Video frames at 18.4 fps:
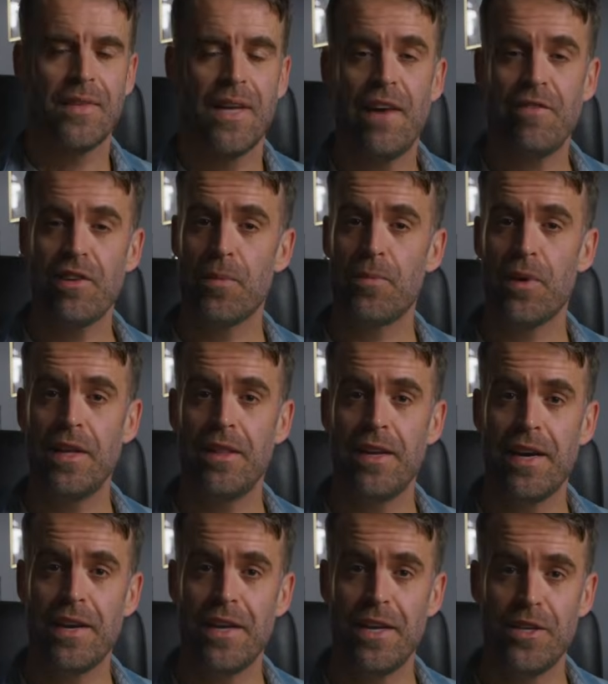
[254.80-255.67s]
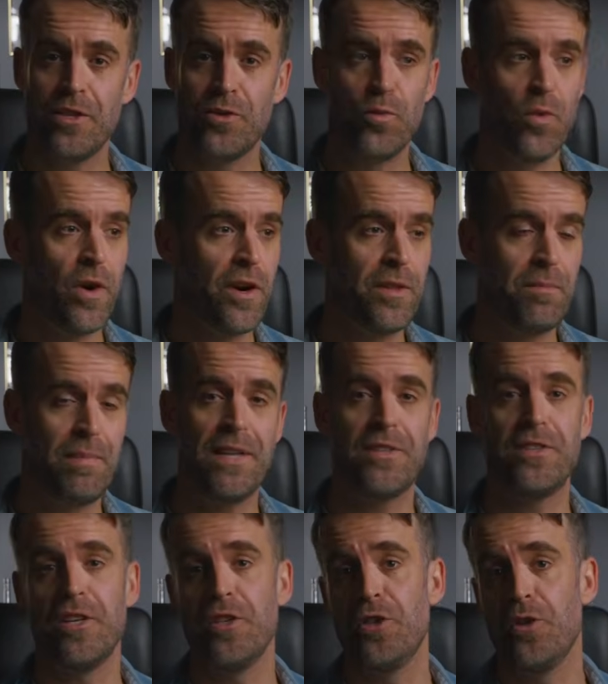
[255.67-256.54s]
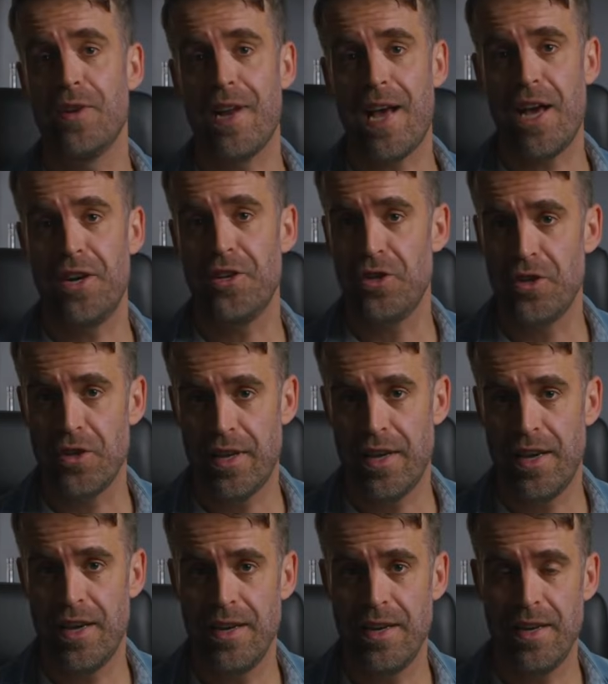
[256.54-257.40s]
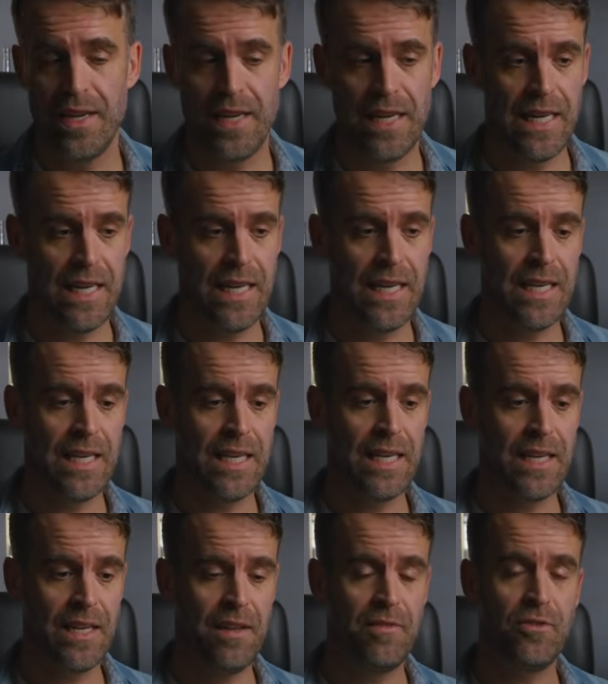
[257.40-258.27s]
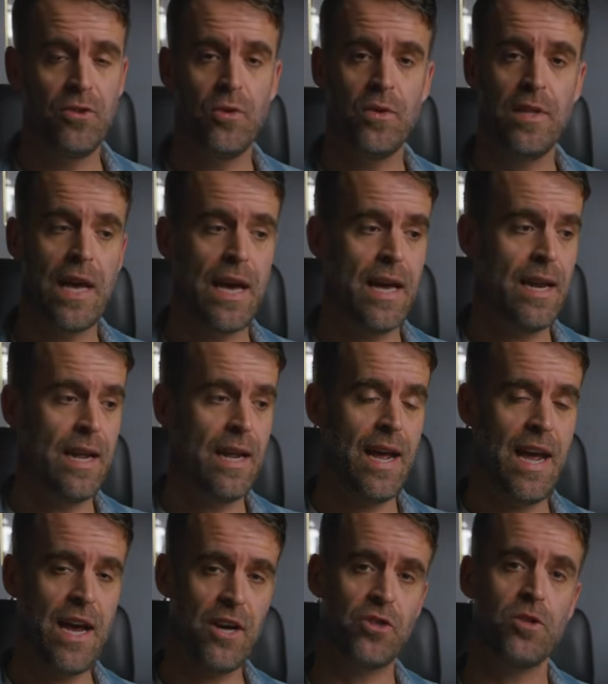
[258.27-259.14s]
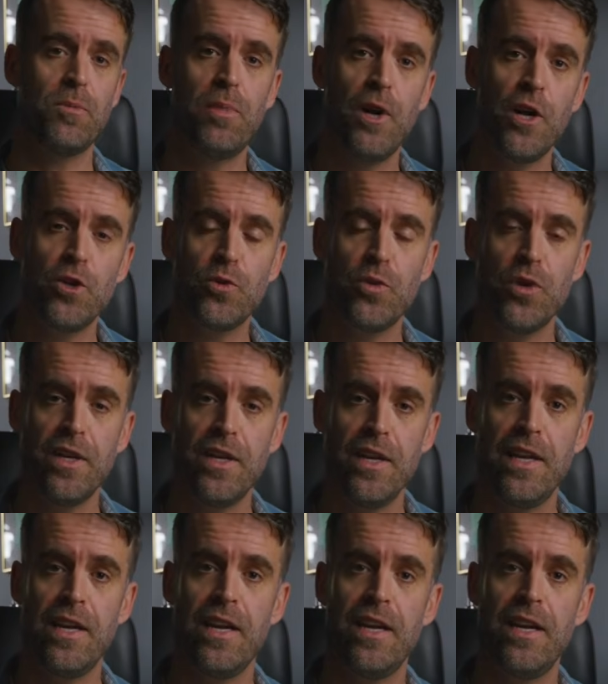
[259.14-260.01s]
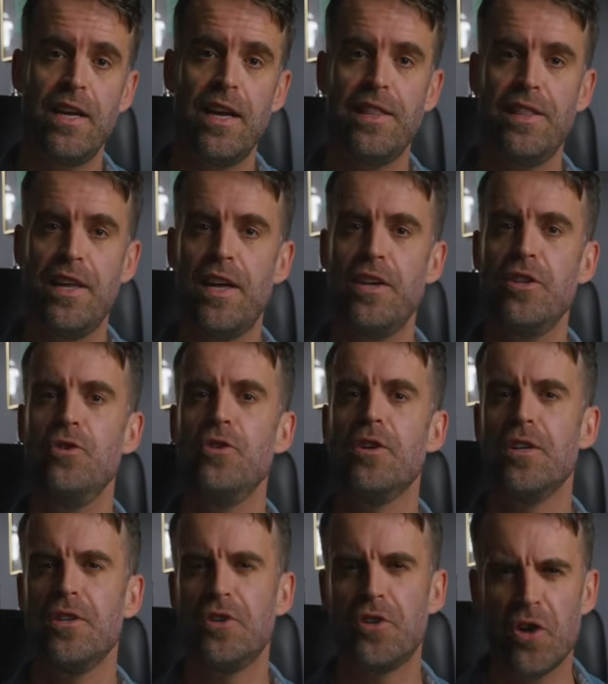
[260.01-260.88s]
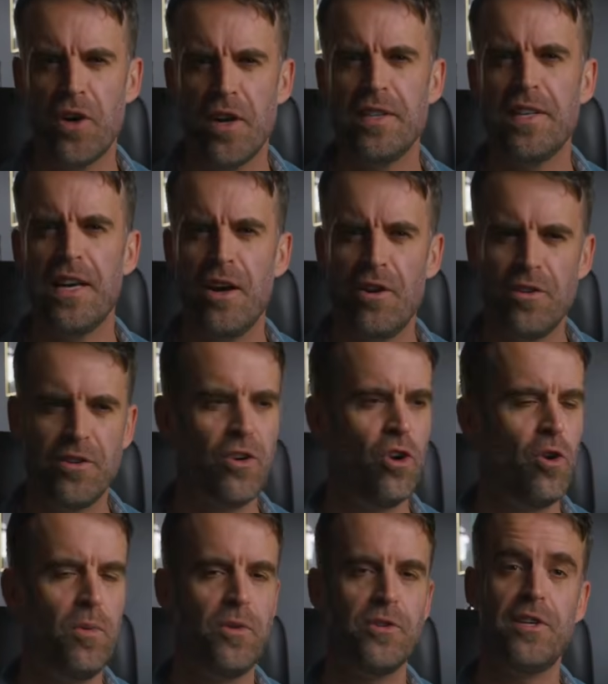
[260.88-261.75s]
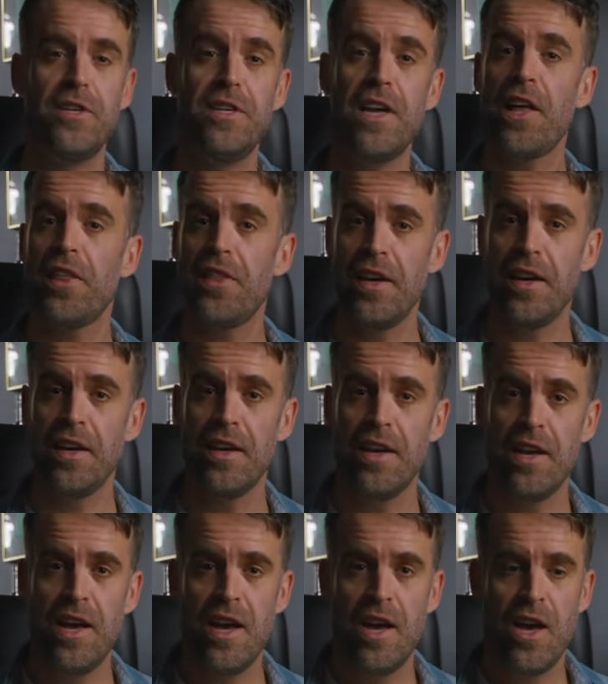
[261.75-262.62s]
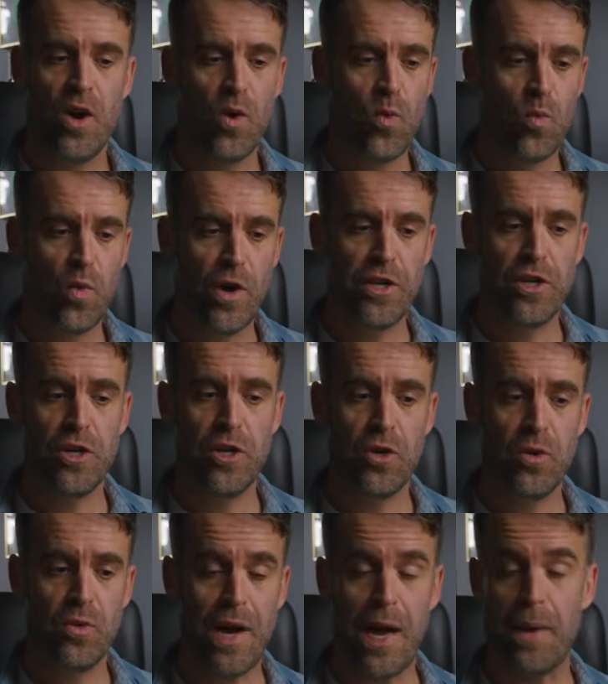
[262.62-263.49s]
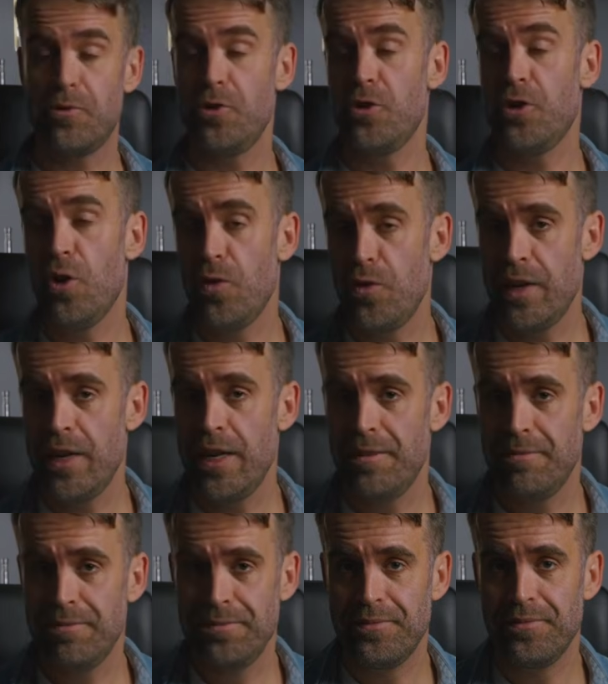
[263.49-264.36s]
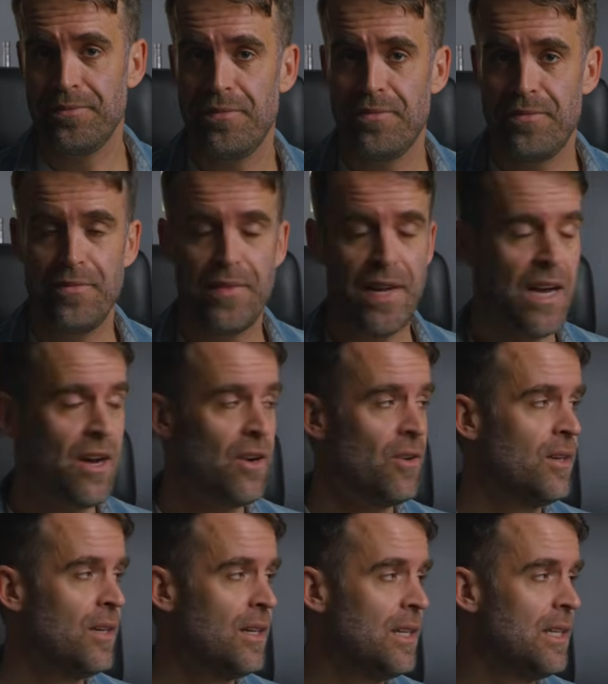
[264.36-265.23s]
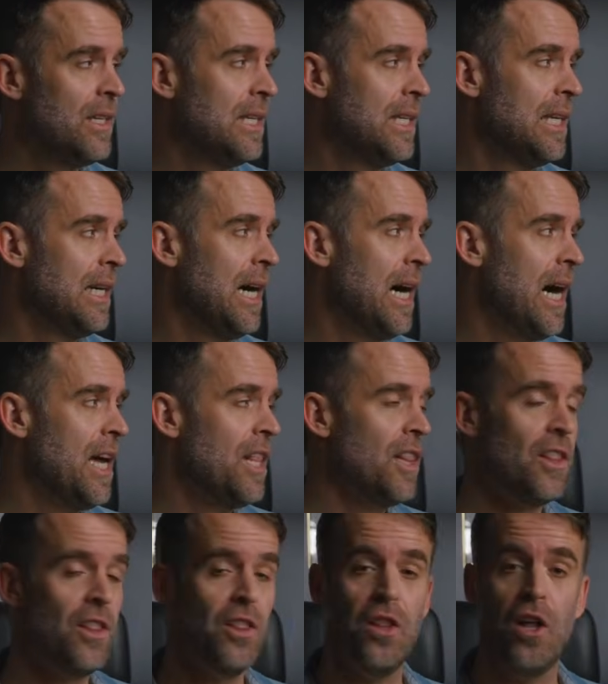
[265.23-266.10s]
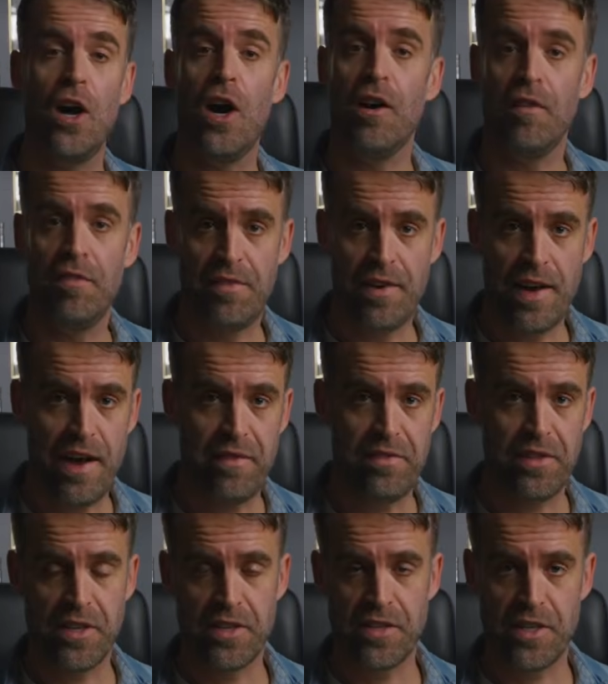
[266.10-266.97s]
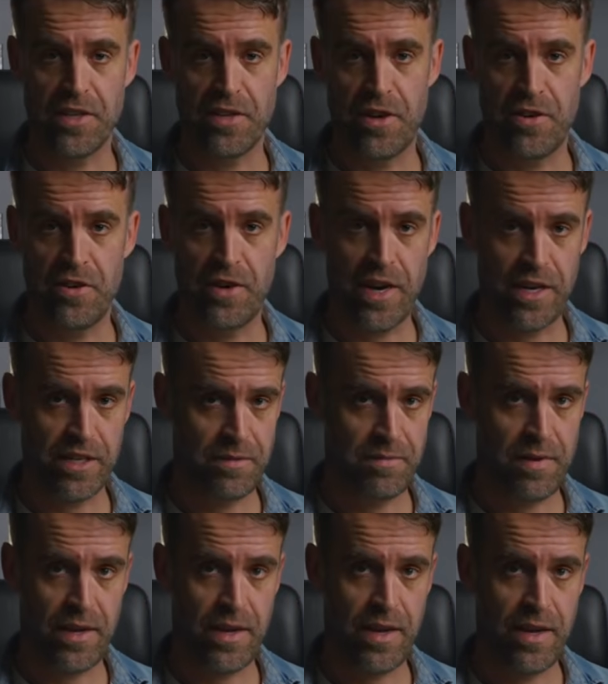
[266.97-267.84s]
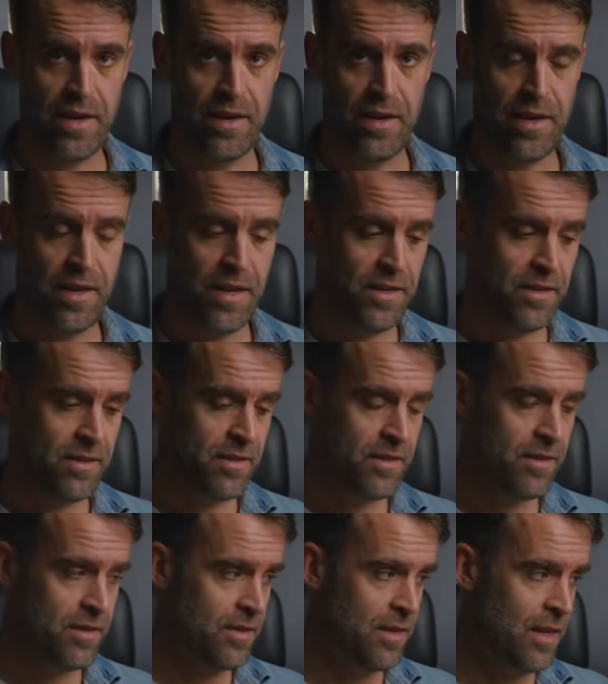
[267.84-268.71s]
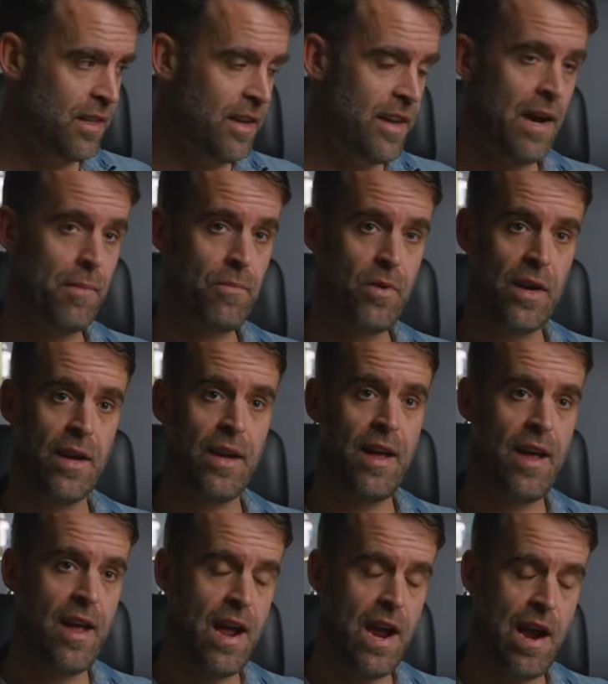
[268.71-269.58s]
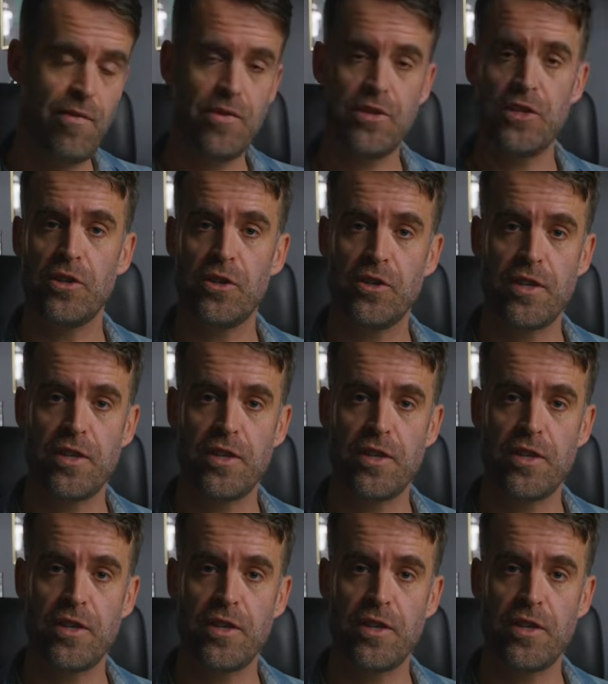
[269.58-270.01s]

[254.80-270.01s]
Having a bright light is one of the best things you can add to your kit. It gives you that extra punch when you need it, and then you can turn it down to almost nothing when you absolutely don't need it. Now, I love having the 600X in my kit. It's the light I bring every single